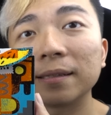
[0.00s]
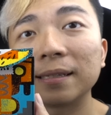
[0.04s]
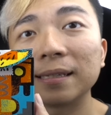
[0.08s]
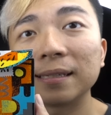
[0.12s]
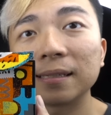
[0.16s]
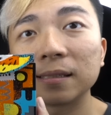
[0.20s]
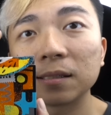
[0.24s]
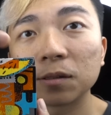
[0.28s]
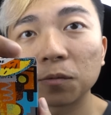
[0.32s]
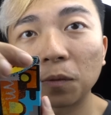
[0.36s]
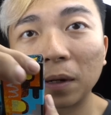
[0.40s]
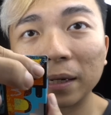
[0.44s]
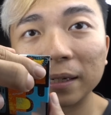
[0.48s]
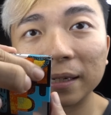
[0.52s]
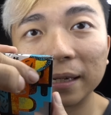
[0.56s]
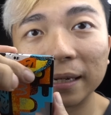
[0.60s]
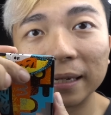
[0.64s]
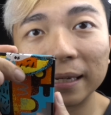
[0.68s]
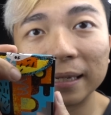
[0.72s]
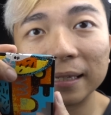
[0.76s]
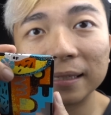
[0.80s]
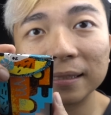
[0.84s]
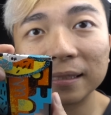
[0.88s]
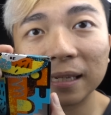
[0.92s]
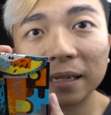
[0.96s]
This is what the
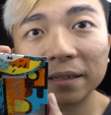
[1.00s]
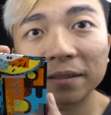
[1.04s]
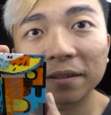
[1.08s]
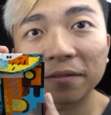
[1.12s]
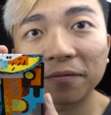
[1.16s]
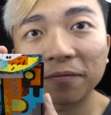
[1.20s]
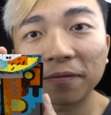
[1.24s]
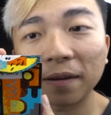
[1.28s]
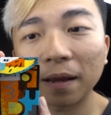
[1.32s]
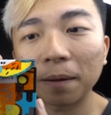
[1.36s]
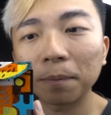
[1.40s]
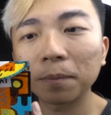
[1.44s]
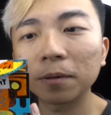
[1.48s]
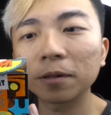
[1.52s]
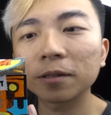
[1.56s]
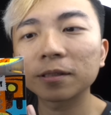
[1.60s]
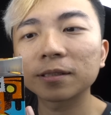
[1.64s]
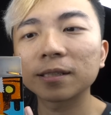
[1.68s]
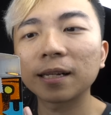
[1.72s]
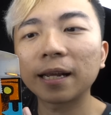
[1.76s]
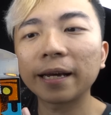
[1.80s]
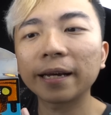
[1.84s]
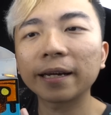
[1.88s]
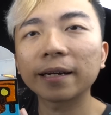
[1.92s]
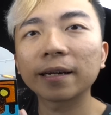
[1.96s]
inside of the flap
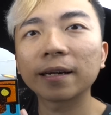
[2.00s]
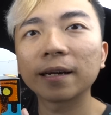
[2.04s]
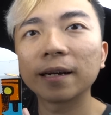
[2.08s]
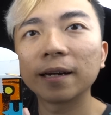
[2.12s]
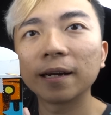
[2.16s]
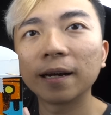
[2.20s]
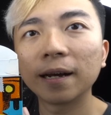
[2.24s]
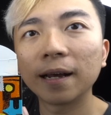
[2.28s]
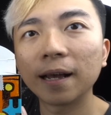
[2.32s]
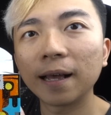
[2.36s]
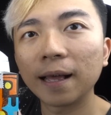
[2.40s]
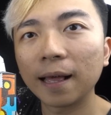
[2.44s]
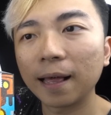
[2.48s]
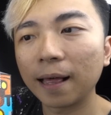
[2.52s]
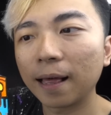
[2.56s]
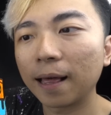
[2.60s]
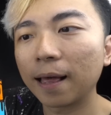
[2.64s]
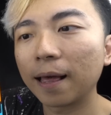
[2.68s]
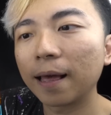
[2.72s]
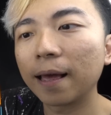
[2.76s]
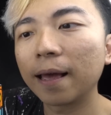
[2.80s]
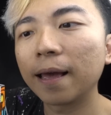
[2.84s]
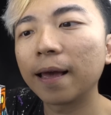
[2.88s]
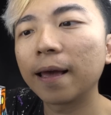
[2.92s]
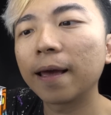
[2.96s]
looks like,
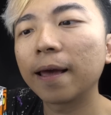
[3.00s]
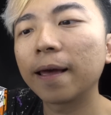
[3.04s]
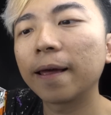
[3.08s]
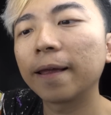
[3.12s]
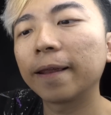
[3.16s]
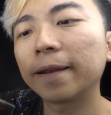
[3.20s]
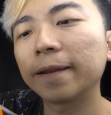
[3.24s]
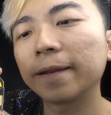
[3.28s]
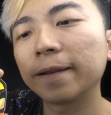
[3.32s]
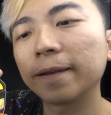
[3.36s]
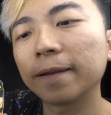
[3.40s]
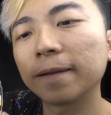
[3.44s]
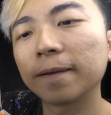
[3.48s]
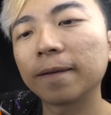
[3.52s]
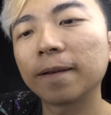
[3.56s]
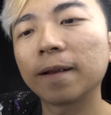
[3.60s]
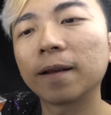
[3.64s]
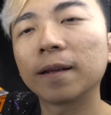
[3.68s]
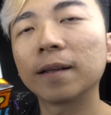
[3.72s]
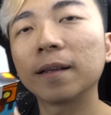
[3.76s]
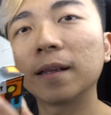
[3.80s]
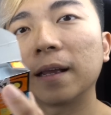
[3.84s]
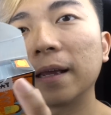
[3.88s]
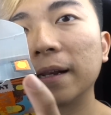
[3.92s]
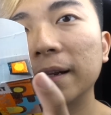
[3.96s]
and
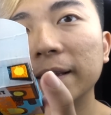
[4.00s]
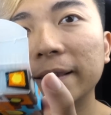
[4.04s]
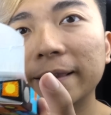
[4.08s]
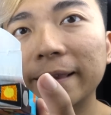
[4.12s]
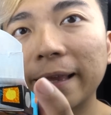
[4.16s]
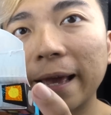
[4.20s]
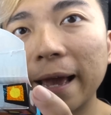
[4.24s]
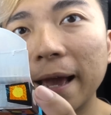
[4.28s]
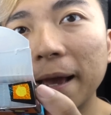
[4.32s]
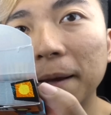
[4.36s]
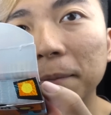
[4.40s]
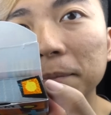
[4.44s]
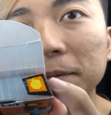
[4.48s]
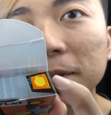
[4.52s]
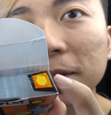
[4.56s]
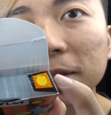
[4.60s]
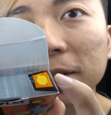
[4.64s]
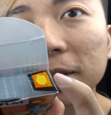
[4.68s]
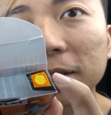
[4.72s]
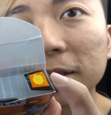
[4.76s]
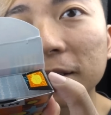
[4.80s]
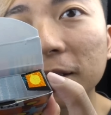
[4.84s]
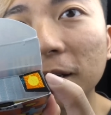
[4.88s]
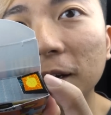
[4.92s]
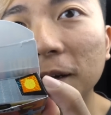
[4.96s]
at the tabs on
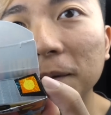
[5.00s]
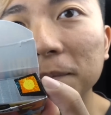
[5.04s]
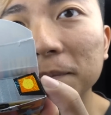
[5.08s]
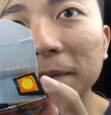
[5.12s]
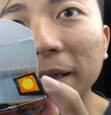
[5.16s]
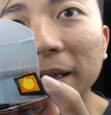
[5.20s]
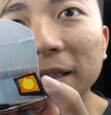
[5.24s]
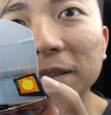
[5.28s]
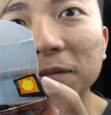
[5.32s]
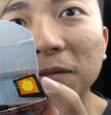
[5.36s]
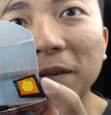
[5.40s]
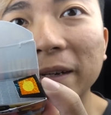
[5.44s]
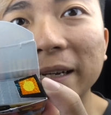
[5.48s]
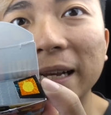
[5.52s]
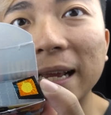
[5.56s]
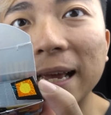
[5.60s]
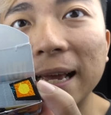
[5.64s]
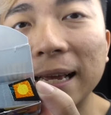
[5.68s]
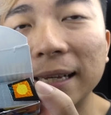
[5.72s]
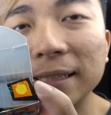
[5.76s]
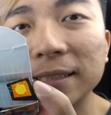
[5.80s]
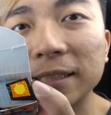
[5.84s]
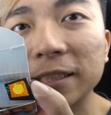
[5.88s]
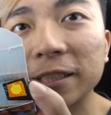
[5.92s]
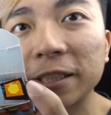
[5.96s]
the top there's one
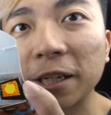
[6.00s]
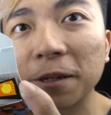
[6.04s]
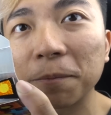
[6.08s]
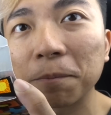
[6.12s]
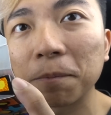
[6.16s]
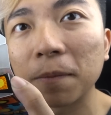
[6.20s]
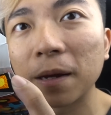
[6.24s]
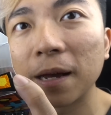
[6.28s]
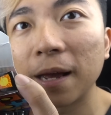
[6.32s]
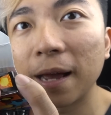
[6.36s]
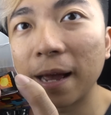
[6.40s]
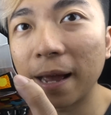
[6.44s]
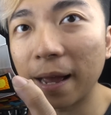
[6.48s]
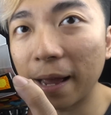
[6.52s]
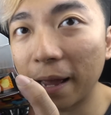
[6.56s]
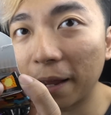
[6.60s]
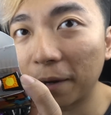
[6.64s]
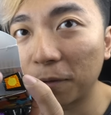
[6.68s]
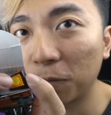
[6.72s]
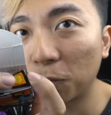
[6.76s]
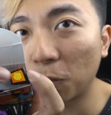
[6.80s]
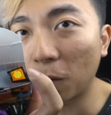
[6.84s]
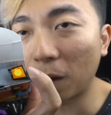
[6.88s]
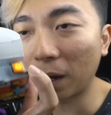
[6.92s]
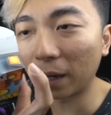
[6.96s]
S shape
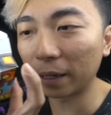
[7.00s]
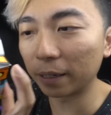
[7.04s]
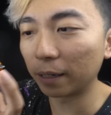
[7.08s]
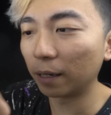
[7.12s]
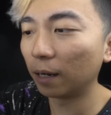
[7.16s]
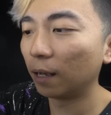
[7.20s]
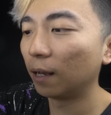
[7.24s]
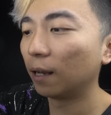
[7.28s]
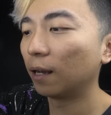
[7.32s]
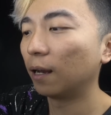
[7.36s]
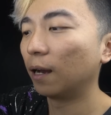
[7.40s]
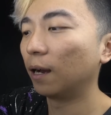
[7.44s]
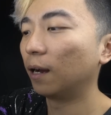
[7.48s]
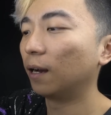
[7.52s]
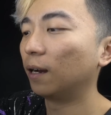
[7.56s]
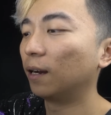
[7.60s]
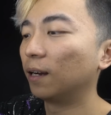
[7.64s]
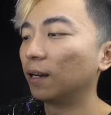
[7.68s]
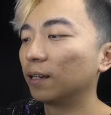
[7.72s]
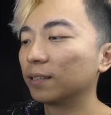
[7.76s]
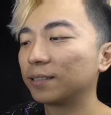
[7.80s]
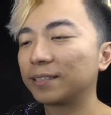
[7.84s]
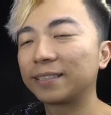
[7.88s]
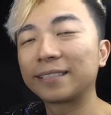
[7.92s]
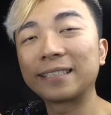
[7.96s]
and one
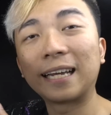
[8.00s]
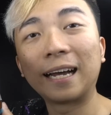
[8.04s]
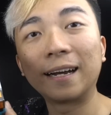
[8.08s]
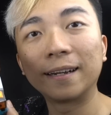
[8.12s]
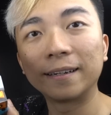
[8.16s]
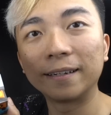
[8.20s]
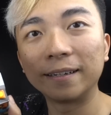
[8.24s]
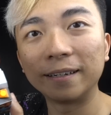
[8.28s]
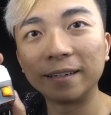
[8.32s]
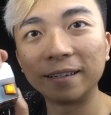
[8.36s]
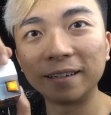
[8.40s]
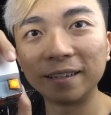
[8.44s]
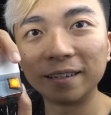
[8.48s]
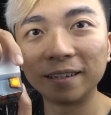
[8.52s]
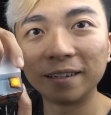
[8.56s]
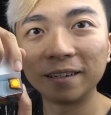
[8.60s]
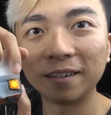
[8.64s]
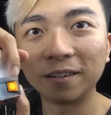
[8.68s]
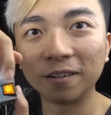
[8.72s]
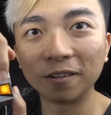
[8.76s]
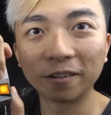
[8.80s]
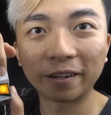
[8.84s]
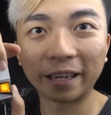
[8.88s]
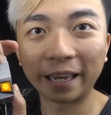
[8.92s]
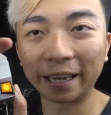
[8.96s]
sun
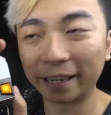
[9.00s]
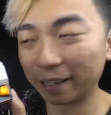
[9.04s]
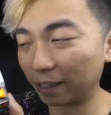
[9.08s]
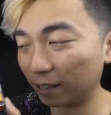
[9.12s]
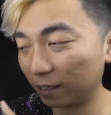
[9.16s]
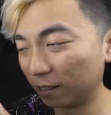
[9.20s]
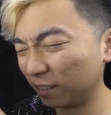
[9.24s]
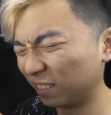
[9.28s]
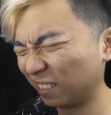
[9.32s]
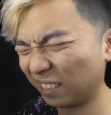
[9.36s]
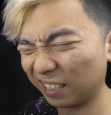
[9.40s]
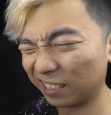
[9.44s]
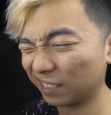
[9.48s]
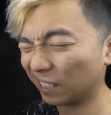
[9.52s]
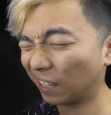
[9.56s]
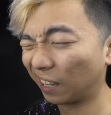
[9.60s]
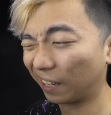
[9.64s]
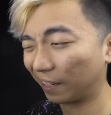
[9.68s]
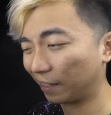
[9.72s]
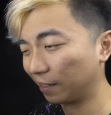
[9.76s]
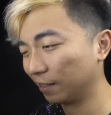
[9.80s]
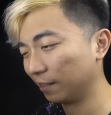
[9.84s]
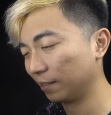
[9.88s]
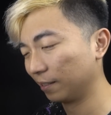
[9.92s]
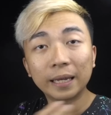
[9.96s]
looking
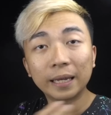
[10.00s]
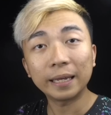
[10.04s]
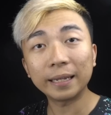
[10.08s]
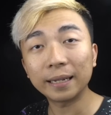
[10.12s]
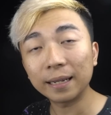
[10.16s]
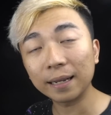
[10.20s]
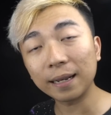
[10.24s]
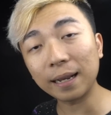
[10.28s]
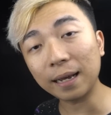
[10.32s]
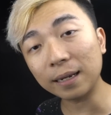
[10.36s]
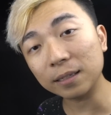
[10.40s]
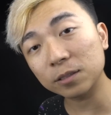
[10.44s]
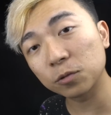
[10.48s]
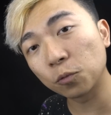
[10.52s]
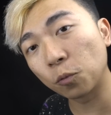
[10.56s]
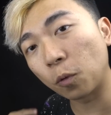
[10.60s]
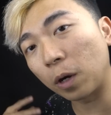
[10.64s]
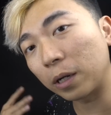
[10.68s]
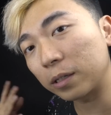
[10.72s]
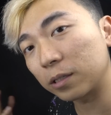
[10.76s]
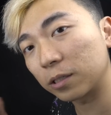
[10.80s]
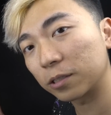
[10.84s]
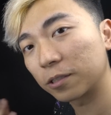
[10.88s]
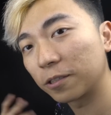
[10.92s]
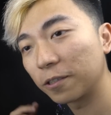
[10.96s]
design. In the last
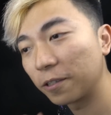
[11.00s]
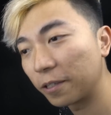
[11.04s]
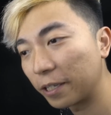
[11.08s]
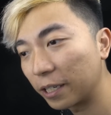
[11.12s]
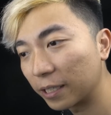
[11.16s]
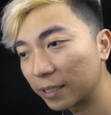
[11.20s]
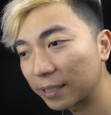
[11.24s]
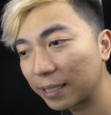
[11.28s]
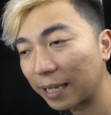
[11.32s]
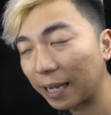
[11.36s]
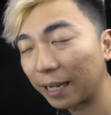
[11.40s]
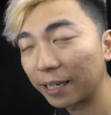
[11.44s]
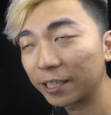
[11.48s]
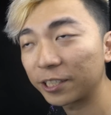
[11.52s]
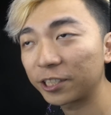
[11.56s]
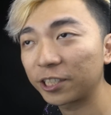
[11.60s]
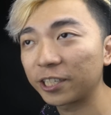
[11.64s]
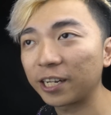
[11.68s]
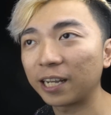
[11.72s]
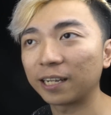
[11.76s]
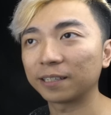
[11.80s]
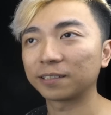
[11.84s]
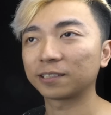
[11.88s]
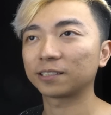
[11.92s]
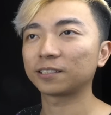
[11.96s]
1 or 2 years,
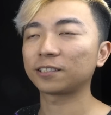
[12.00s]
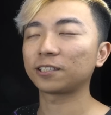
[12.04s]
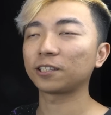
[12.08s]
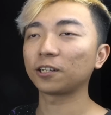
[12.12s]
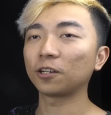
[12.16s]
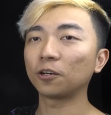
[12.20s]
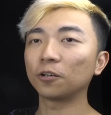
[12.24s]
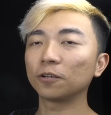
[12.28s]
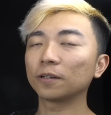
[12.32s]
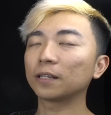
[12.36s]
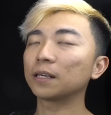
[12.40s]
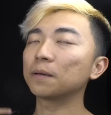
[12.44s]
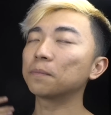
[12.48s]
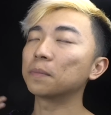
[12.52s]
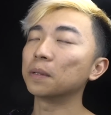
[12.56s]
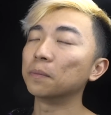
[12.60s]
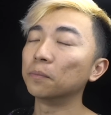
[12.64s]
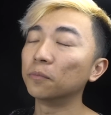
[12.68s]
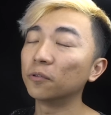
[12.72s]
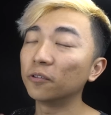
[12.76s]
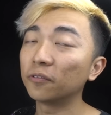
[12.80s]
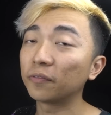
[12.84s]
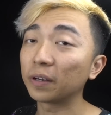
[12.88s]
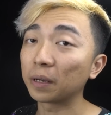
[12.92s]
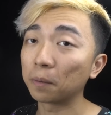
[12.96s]
Cardistry has slowly been
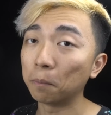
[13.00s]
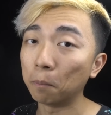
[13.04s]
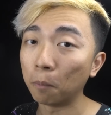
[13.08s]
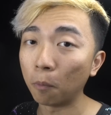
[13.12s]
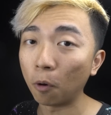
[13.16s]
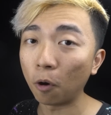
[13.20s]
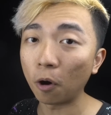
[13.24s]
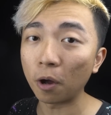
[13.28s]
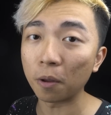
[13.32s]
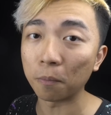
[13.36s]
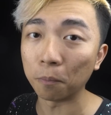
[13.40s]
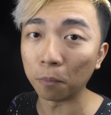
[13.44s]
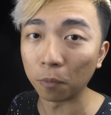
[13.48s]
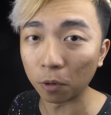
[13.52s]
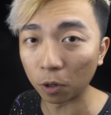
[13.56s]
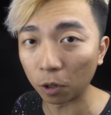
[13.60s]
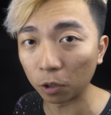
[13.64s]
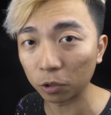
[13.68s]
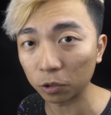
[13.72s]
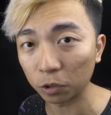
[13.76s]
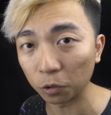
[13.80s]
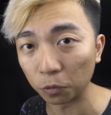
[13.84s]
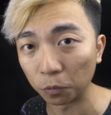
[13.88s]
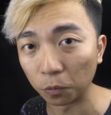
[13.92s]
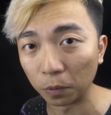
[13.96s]
moving more and
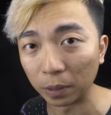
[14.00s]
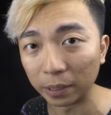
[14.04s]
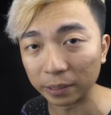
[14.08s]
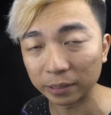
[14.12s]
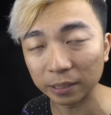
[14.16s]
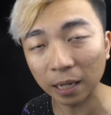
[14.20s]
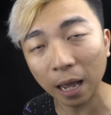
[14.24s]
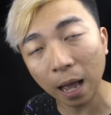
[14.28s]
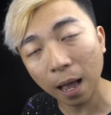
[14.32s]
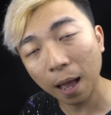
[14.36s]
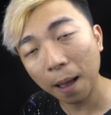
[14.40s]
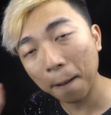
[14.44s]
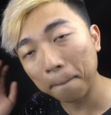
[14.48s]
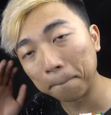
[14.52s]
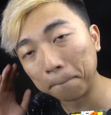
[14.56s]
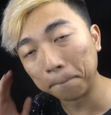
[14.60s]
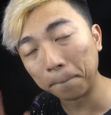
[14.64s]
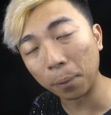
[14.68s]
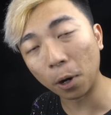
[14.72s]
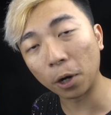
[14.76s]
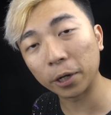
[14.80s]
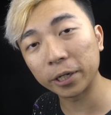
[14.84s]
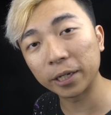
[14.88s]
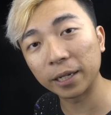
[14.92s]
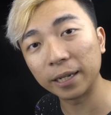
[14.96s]
more towards
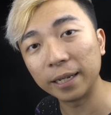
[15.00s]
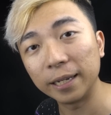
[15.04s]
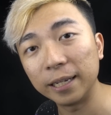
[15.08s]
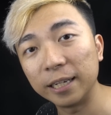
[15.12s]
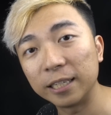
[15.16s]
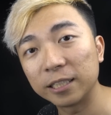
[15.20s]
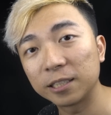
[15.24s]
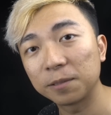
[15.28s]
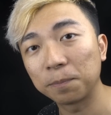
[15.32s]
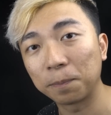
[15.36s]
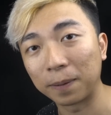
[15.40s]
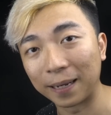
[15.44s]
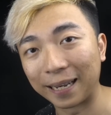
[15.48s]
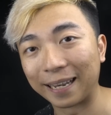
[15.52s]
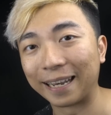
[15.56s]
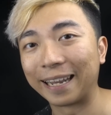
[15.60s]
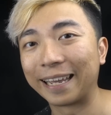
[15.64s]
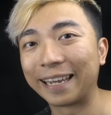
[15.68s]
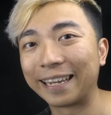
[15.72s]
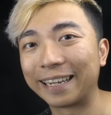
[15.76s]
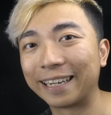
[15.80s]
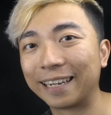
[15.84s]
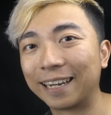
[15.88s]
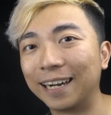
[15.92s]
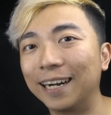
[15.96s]
borderless
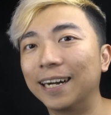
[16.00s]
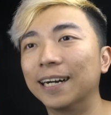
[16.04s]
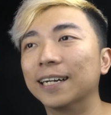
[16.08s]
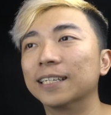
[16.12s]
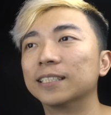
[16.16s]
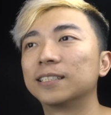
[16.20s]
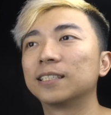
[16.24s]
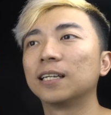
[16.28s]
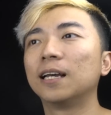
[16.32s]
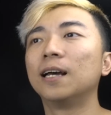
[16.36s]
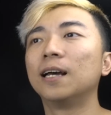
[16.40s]
playing cards.